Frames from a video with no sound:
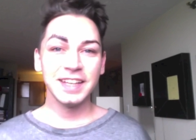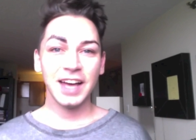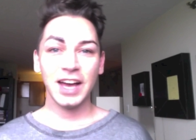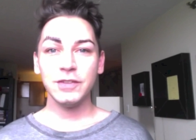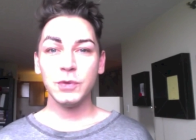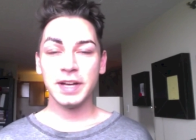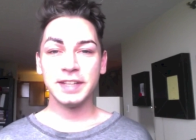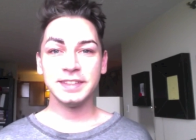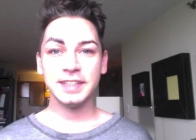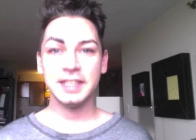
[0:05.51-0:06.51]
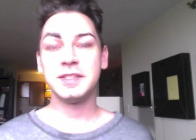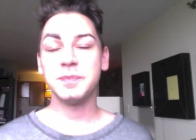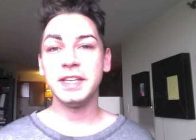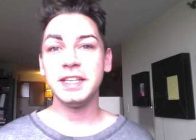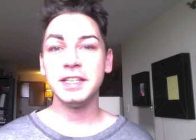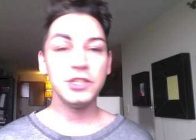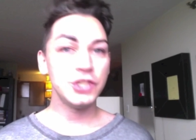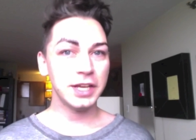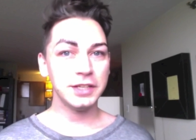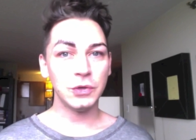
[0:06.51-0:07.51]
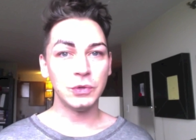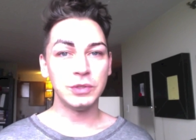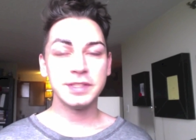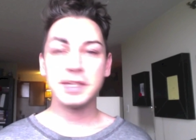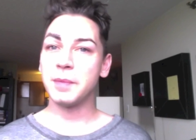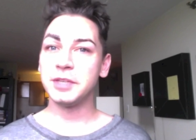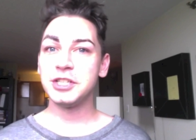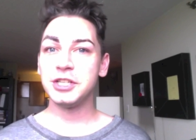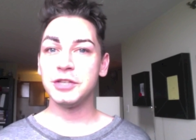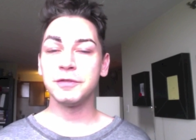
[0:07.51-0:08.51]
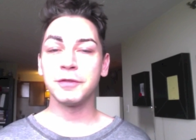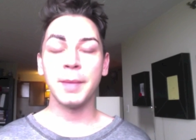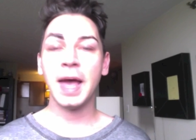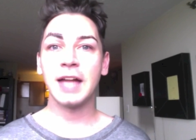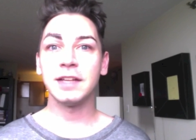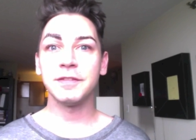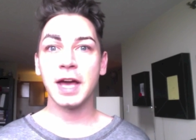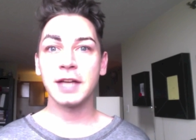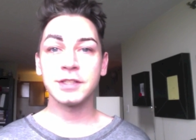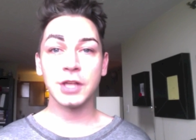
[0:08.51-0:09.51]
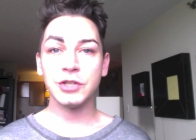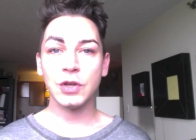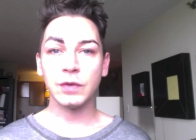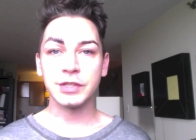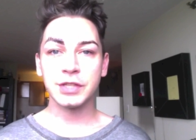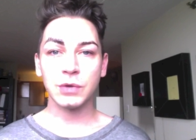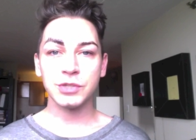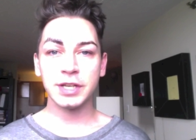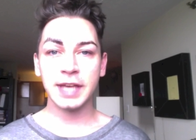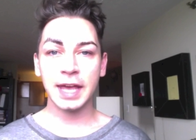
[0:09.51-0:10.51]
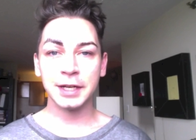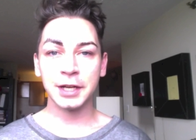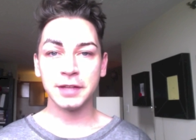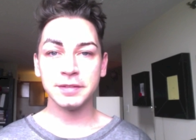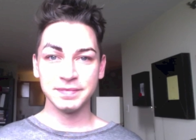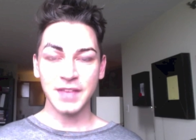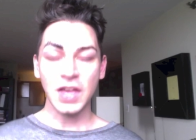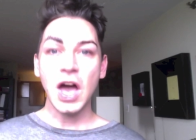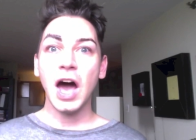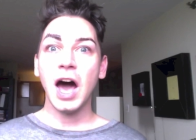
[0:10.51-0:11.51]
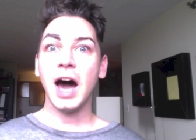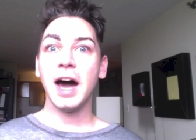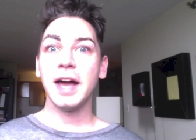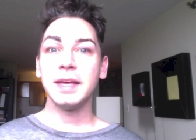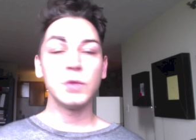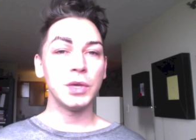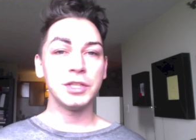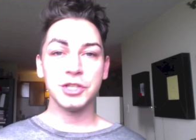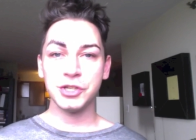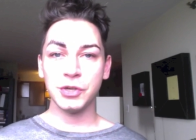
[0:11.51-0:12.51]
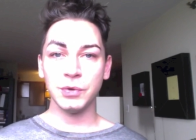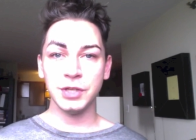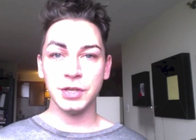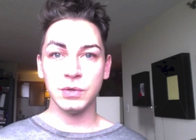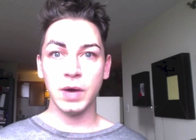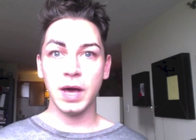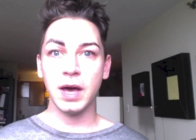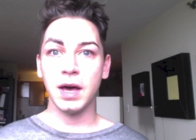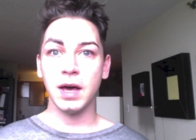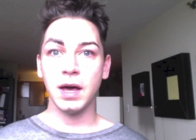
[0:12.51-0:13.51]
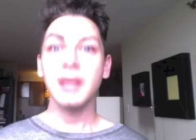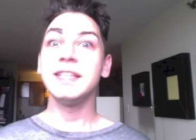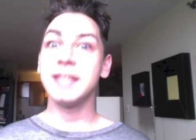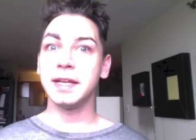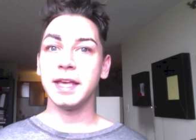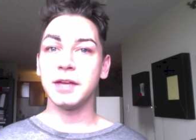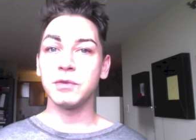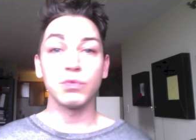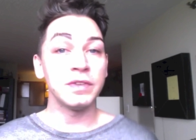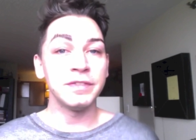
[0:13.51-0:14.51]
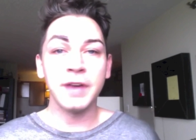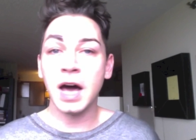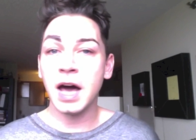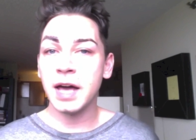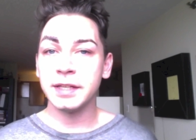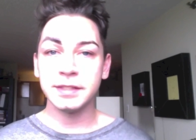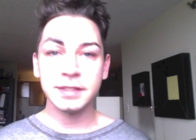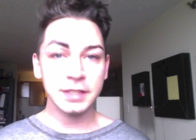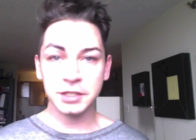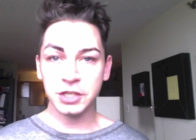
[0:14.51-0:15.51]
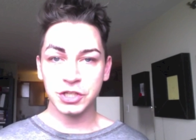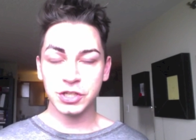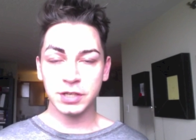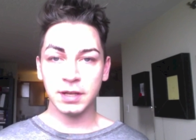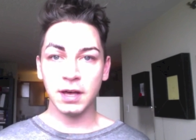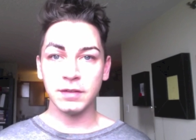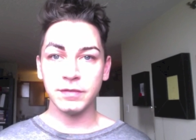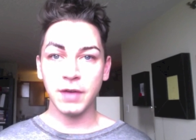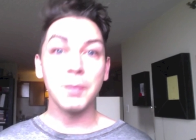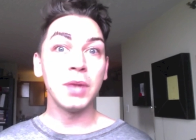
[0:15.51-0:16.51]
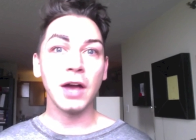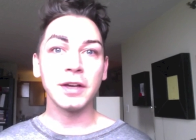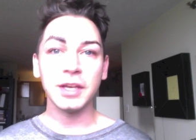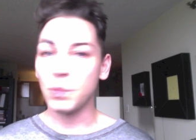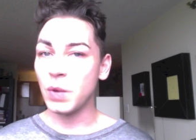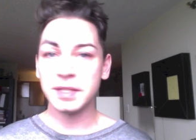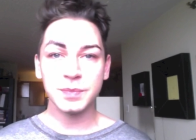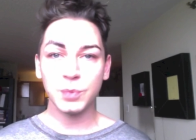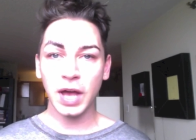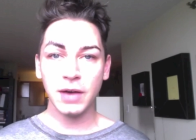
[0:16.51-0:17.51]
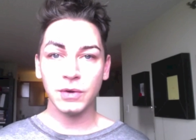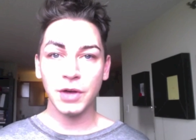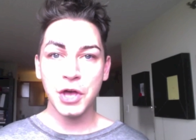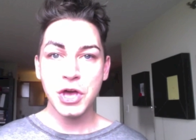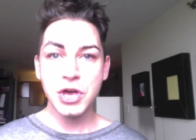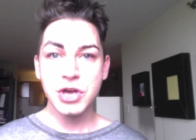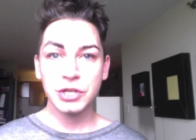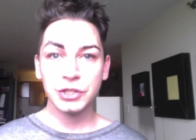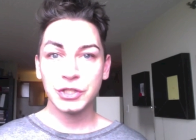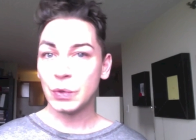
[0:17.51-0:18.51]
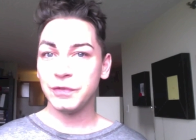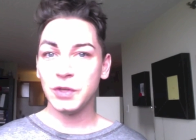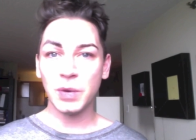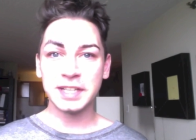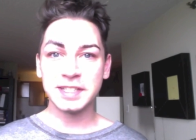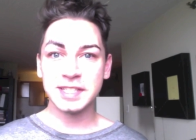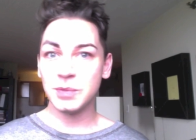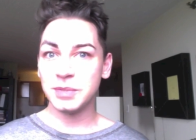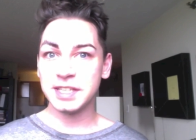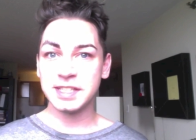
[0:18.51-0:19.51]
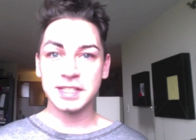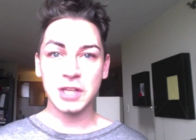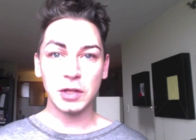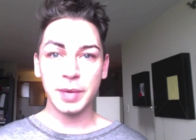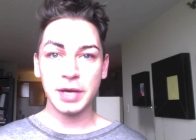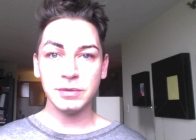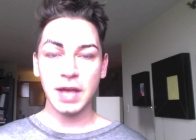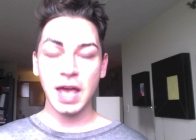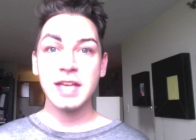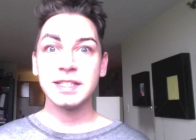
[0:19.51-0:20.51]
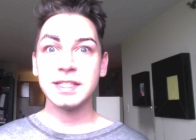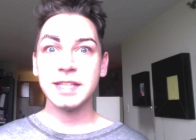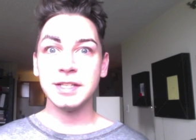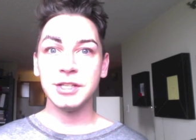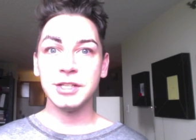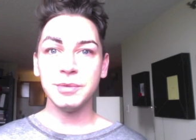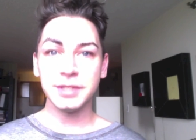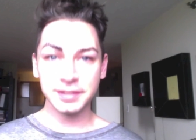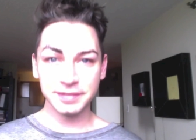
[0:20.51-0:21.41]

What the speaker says: Hi everyone, it's me, Jade Knowles, coming to you from Halifax, Nova Scotia, Canada. I am going to show you a yet again revised edition of Blocking One's Brow. So if you want to see what this is all about, stay tuned.